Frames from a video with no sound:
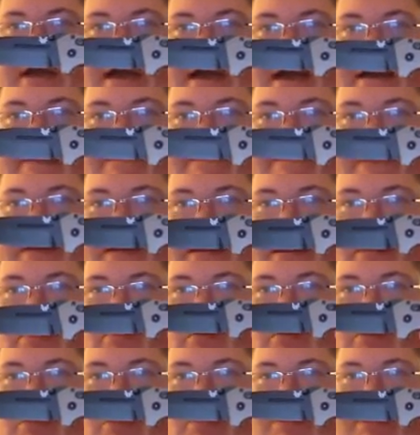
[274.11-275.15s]
knife. I
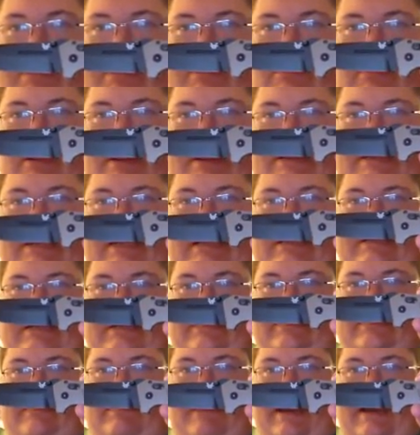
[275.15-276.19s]
won't go into a lot of
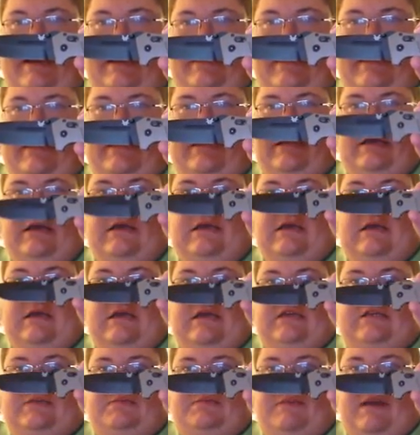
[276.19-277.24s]
details about it.
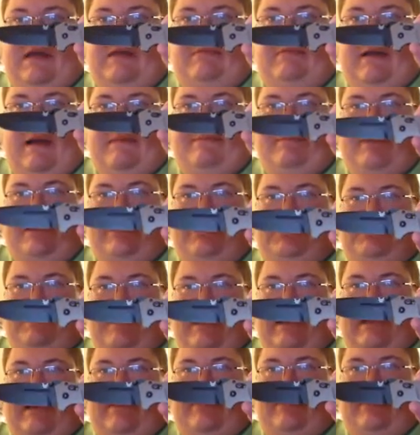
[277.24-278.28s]
It's made by
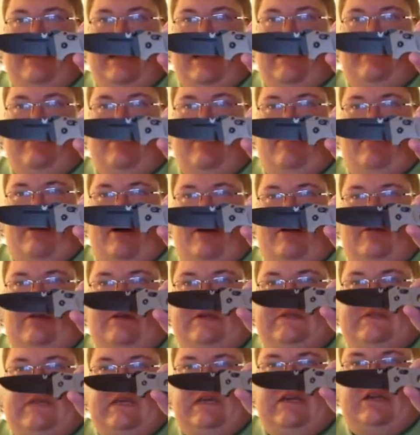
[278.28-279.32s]
Benchmade. The name of the model is the